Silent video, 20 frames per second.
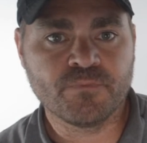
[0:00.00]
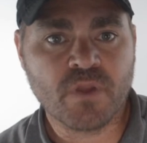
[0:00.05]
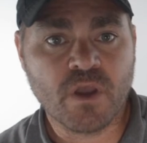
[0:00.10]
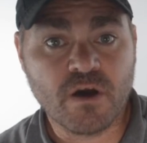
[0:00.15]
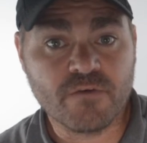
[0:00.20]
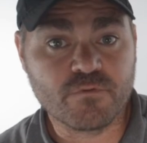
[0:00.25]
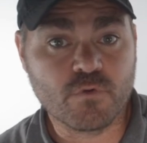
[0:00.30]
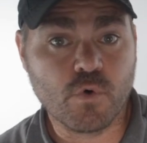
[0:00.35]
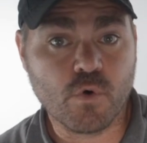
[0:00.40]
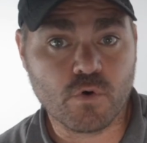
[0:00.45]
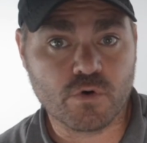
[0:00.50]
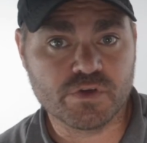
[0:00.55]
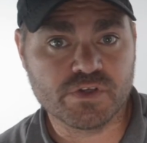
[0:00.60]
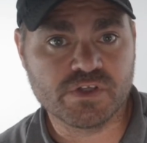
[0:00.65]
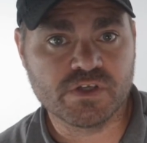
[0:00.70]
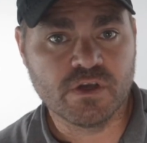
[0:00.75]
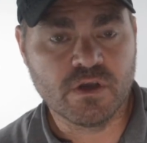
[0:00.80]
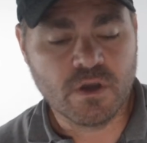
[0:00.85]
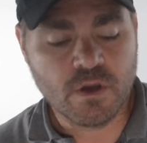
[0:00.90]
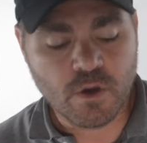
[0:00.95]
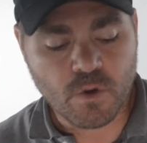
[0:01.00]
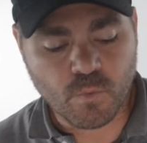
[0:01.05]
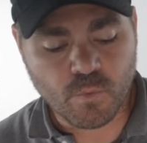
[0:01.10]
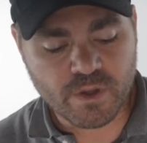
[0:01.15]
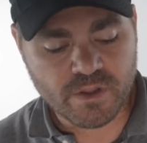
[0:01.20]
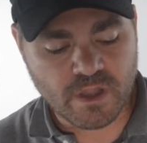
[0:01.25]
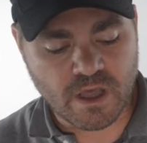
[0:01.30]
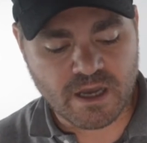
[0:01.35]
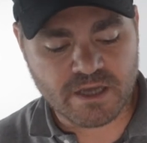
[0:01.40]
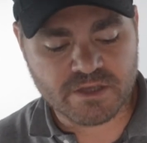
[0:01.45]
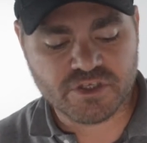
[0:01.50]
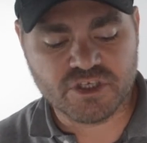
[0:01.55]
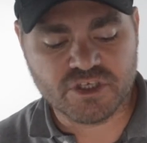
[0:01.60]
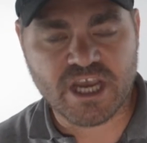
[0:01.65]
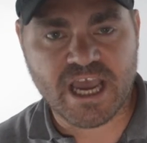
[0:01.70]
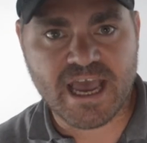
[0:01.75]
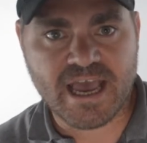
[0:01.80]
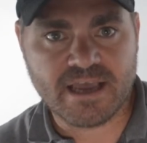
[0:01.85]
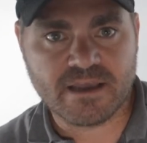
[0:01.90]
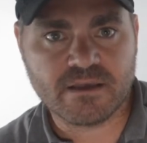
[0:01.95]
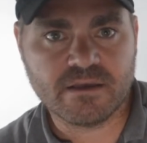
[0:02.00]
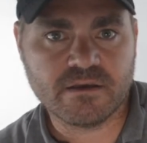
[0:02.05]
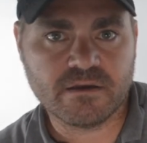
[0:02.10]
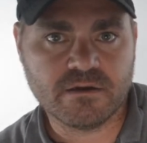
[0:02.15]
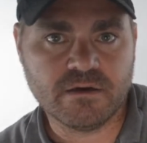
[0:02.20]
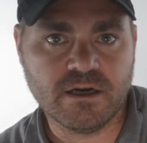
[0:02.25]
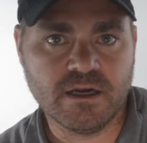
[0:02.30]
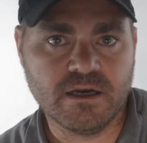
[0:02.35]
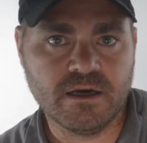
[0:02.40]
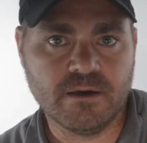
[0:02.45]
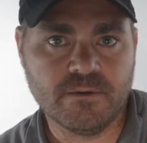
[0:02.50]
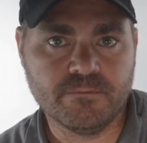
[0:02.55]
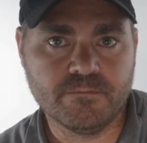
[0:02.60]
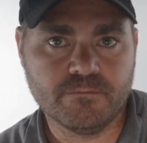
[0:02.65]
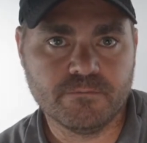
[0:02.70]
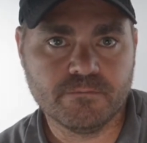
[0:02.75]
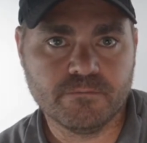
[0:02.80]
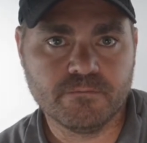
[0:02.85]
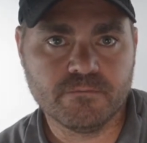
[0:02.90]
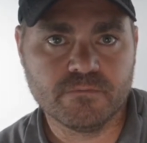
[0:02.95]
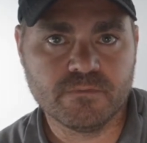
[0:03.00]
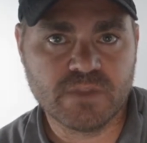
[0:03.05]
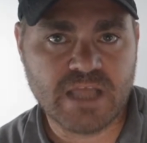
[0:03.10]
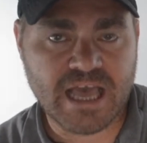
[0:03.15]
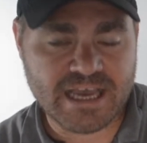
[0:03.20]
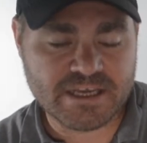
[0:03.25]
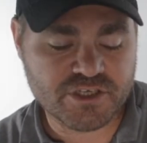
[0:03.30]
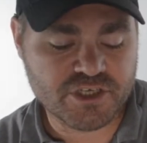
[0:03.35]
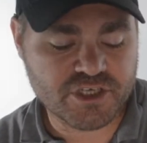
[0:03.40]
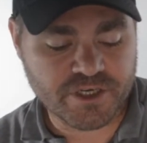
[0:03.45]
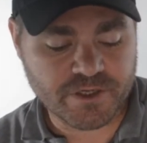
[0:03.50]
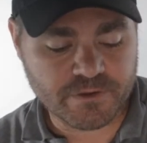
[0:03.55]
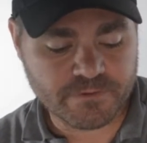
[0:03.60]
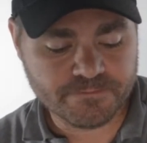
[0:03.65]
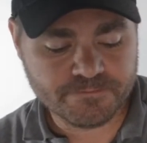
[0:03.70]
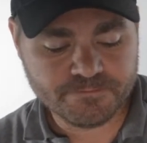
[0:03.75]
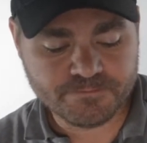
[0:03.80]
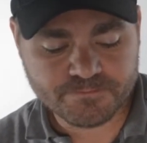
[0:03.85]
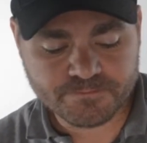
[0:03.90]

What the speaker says: Of course, we lost Jack last year.